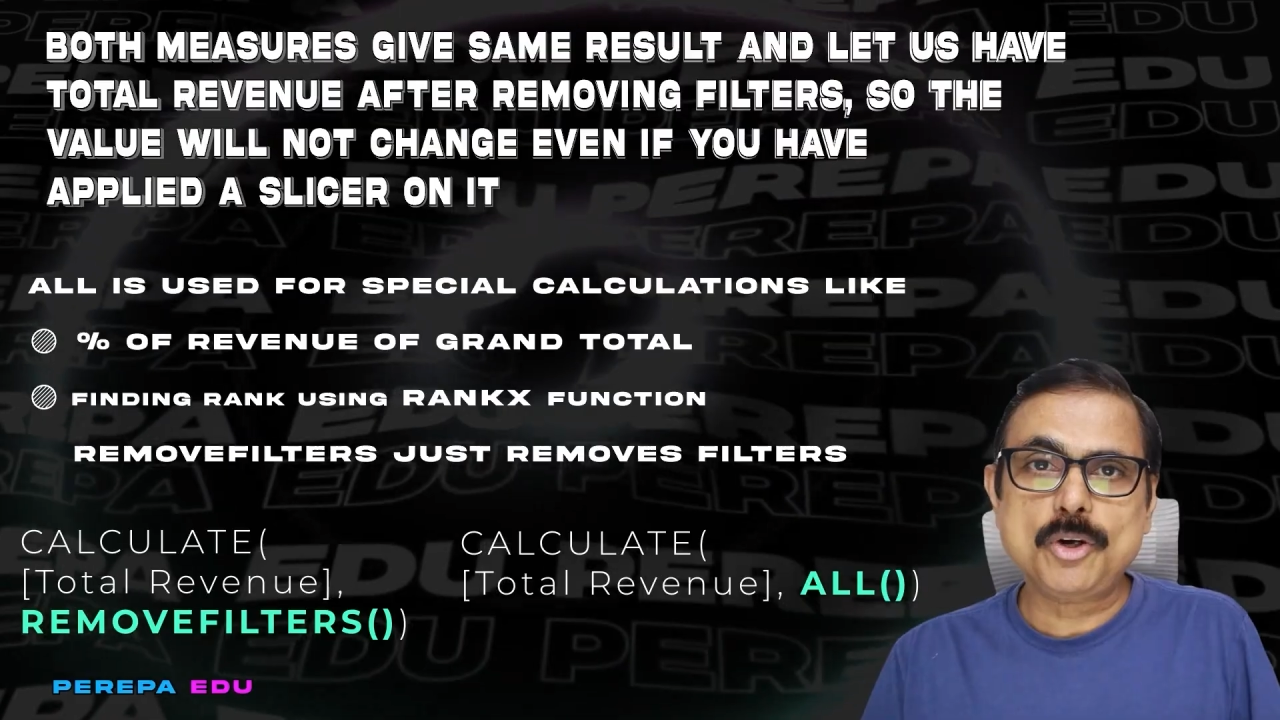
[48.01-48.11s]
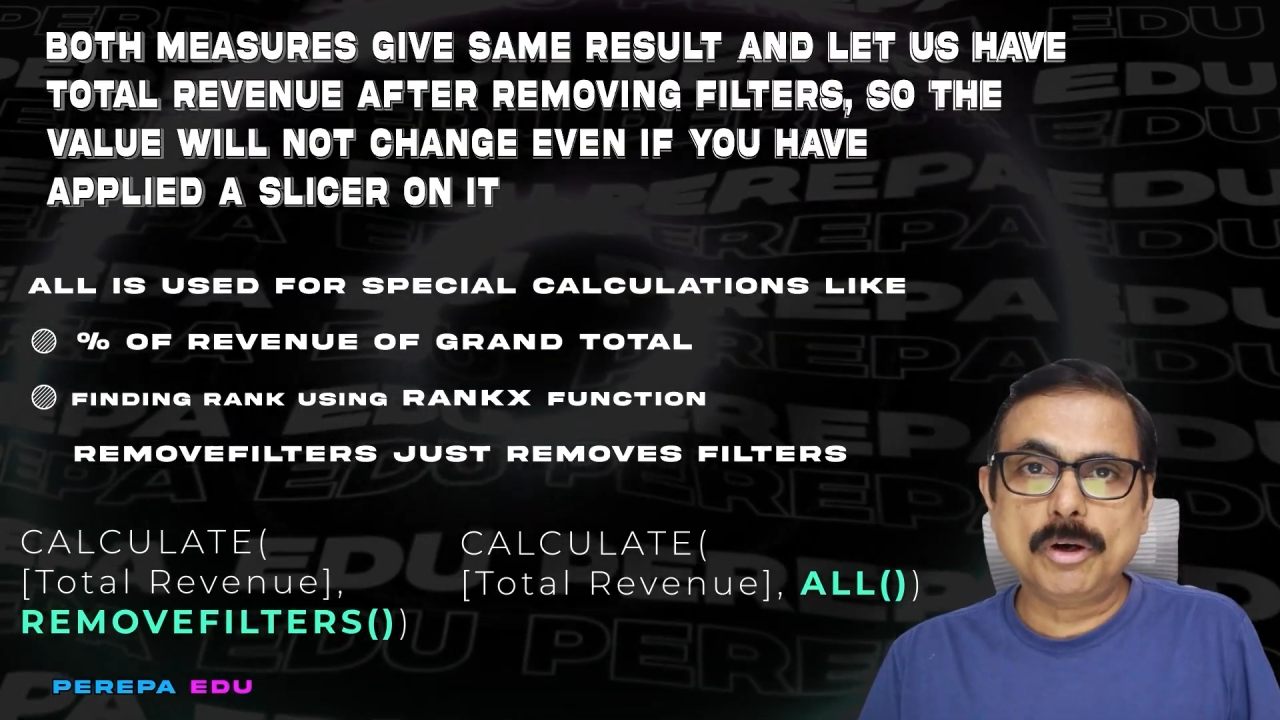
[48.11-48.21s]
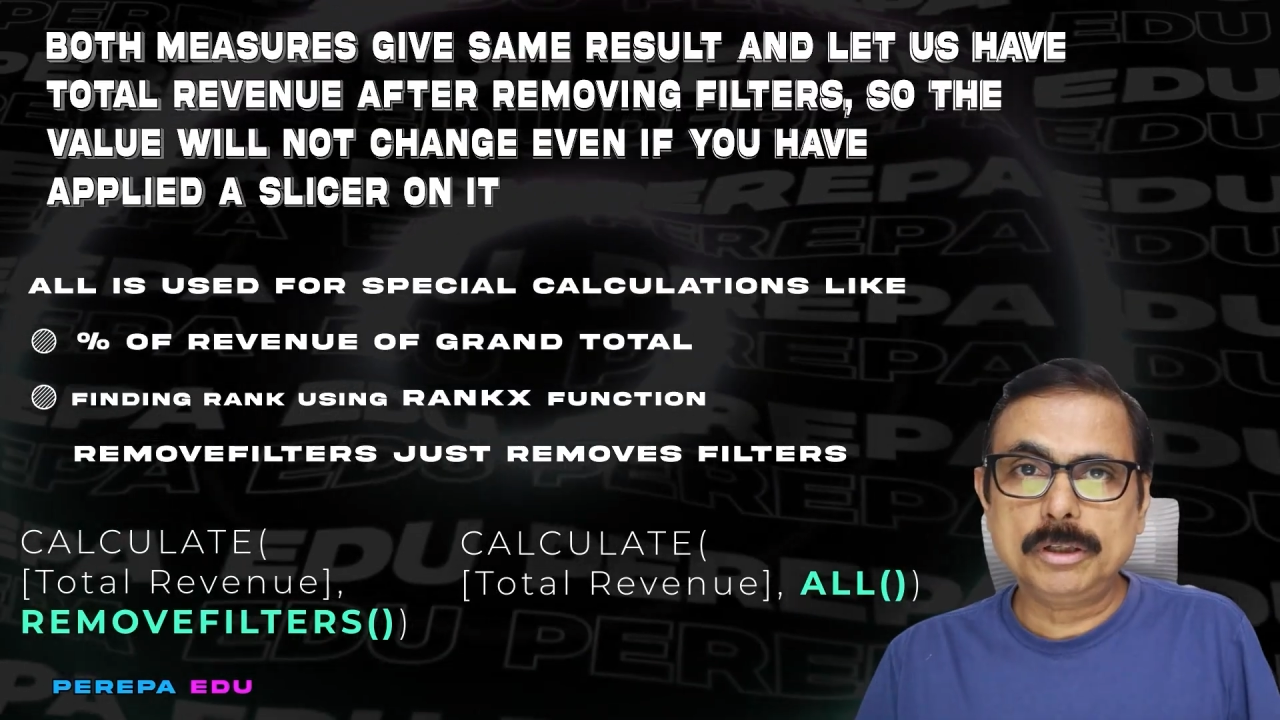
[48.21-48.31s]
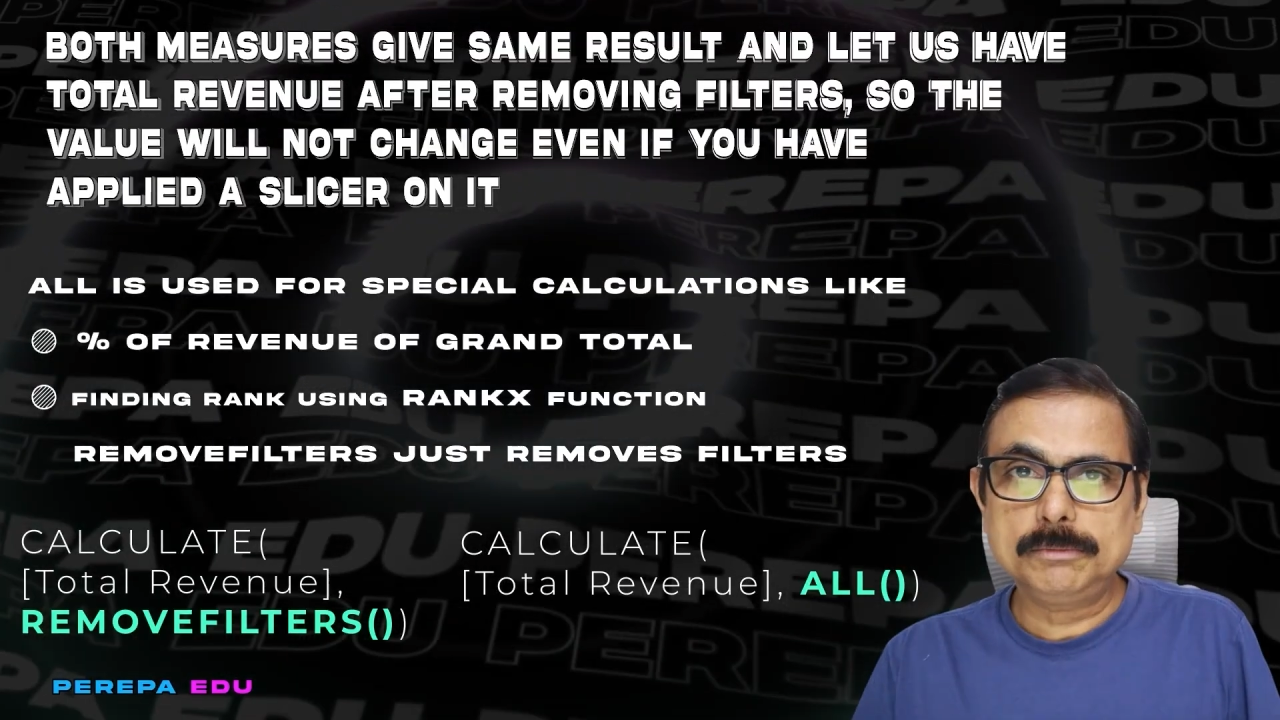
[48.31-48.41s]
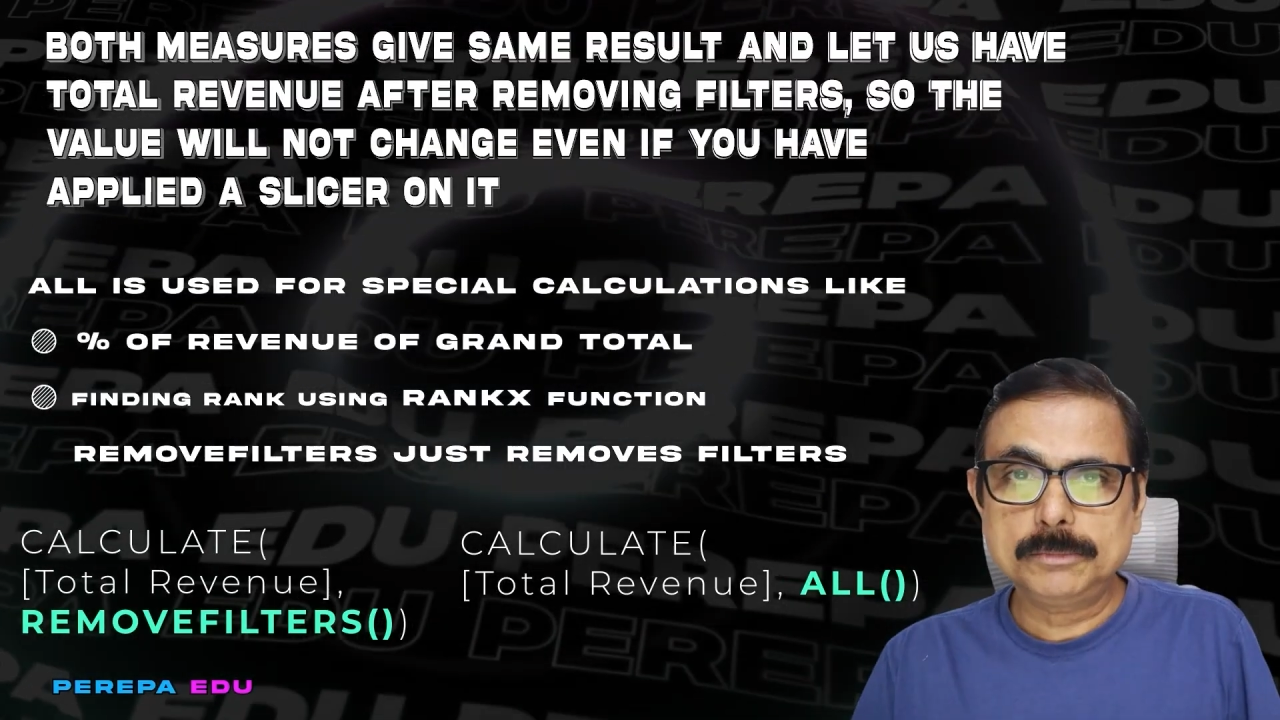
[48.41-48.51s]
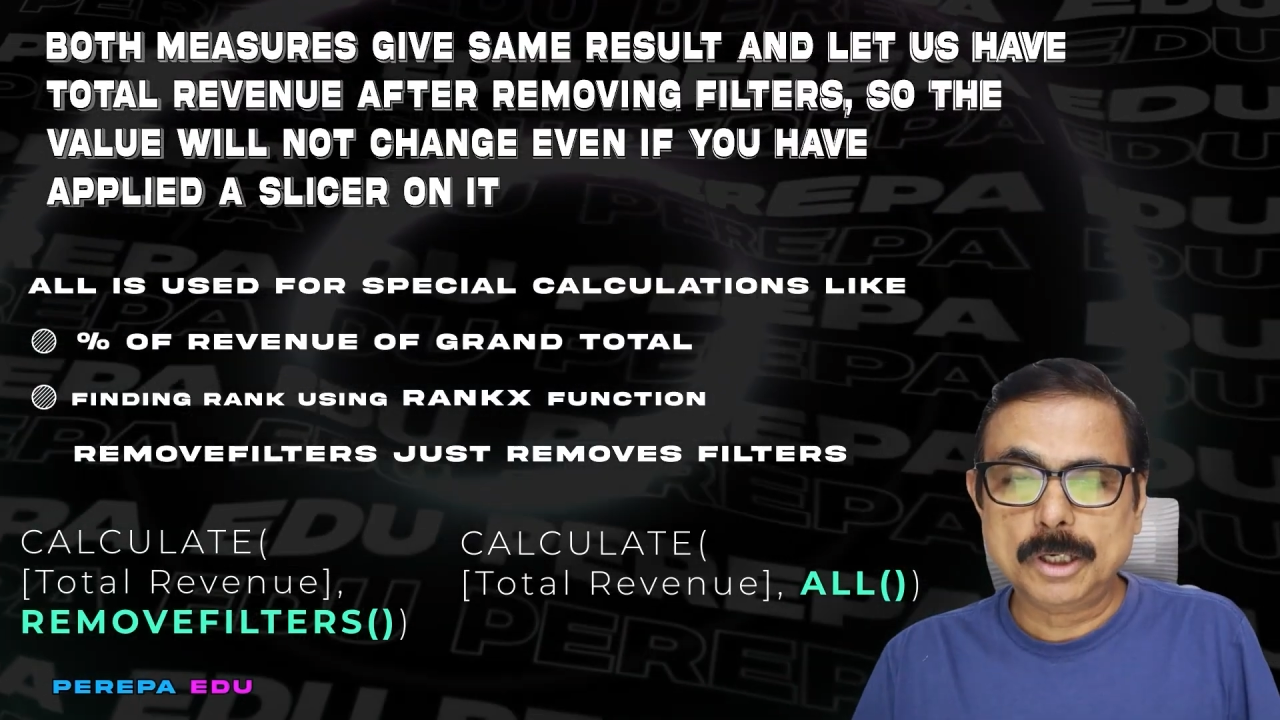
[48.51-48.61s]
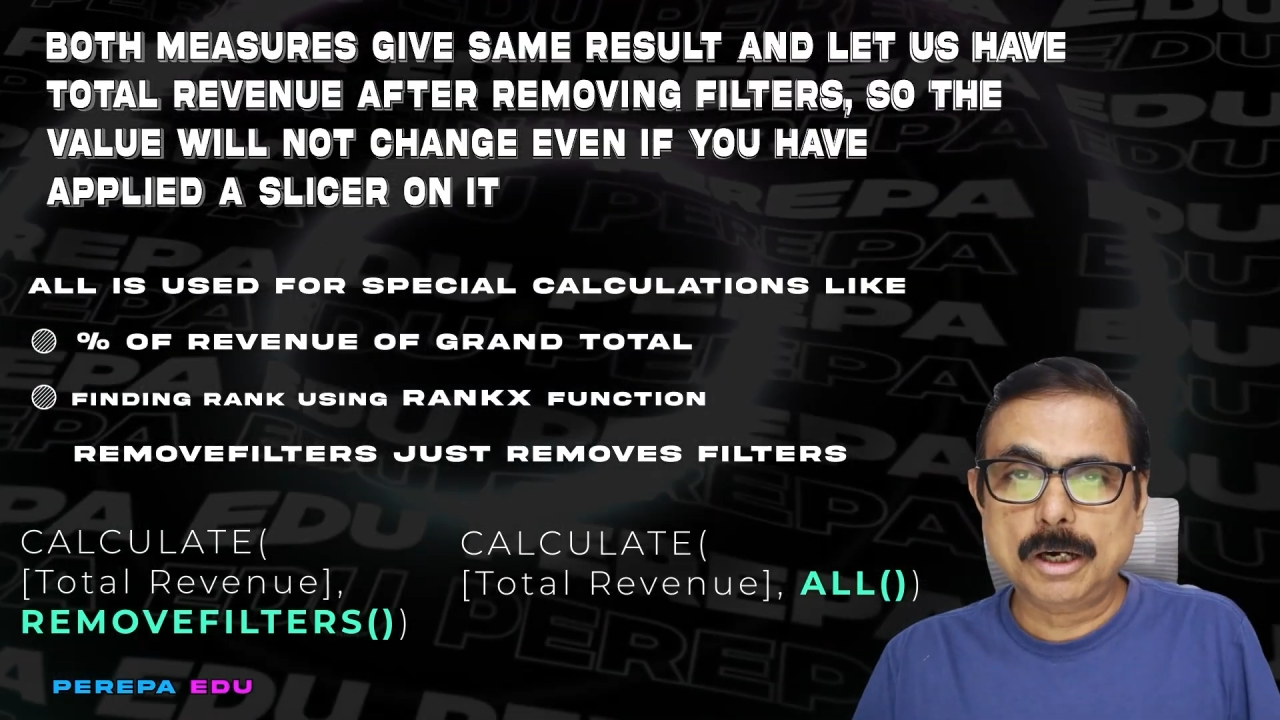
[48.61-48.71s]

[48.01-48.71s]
column